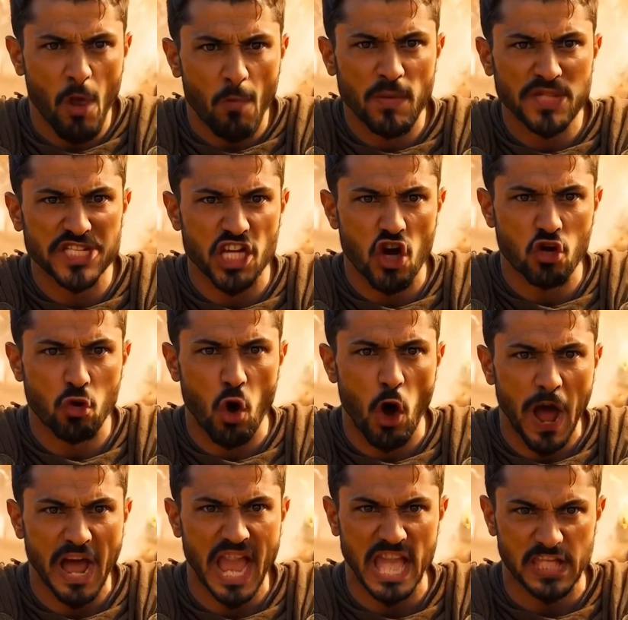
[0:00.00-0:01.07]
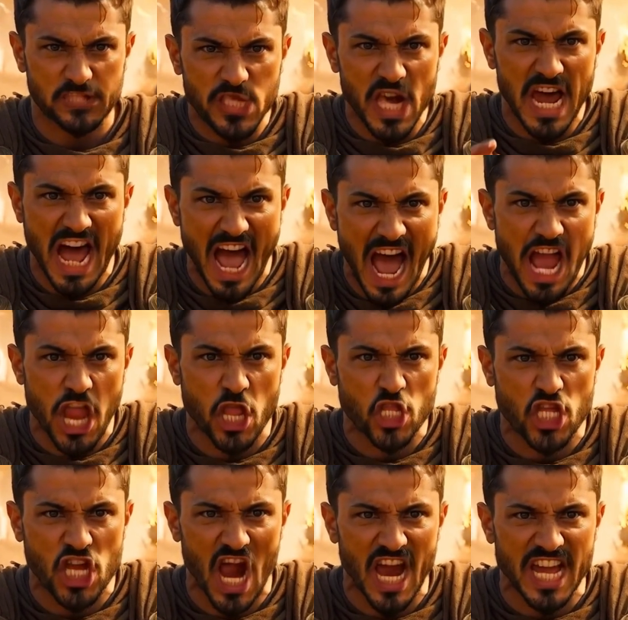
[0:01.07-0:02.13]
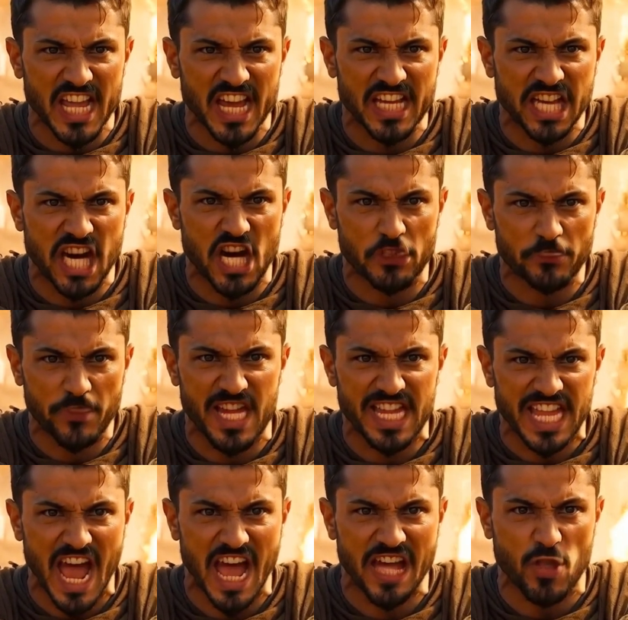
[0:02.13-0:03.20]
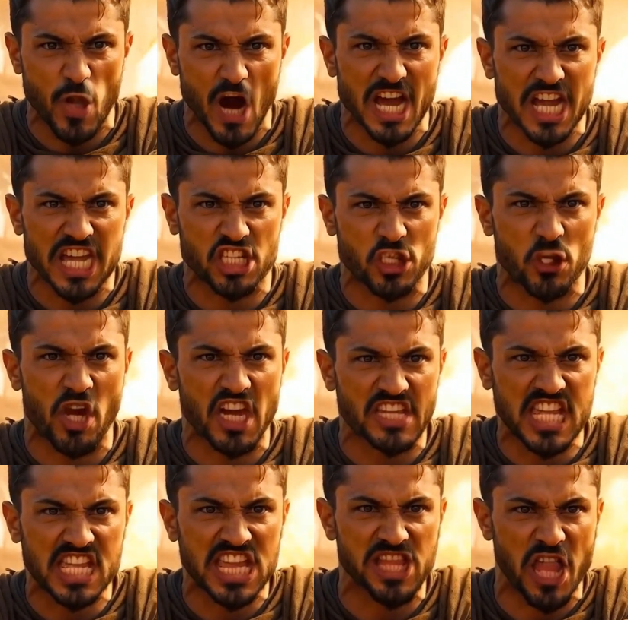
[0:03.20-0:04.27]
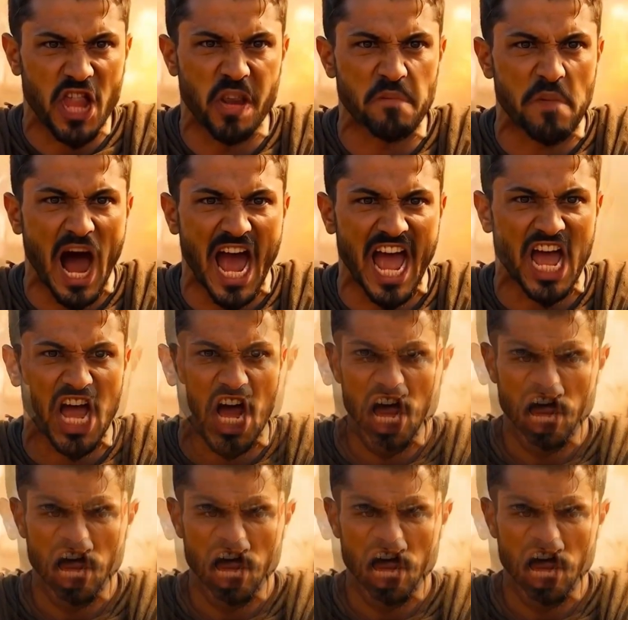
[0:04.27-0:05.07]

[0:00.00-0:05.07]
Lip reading: The darkness had claimed another soul, and it would not stop until it had consumed them all.